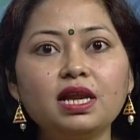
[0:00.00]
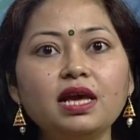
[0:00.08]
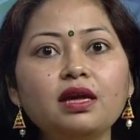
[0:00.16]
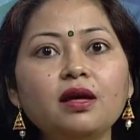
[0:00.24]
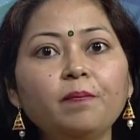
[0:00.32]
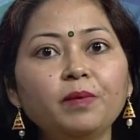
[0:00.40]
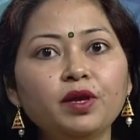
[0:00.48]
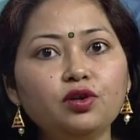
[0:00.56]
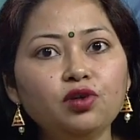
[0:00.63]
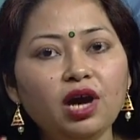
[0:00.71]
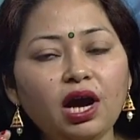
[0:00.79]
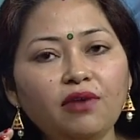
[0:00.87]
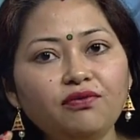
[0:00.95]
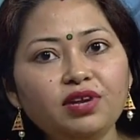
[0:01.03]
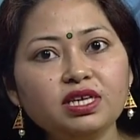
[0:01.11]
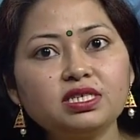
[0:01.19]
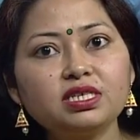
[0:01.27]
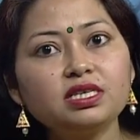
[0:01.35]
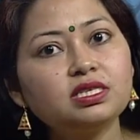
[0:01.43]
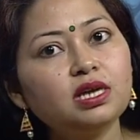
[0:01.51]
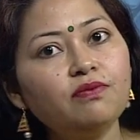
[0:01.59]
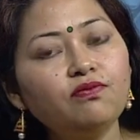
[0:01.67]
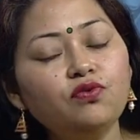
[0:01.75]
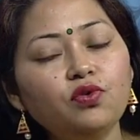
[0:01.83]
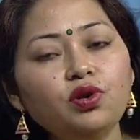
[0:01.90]
like you have tasted
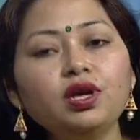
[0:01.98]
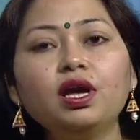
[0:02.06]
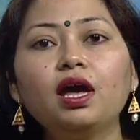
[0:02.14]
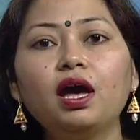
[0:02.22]
some food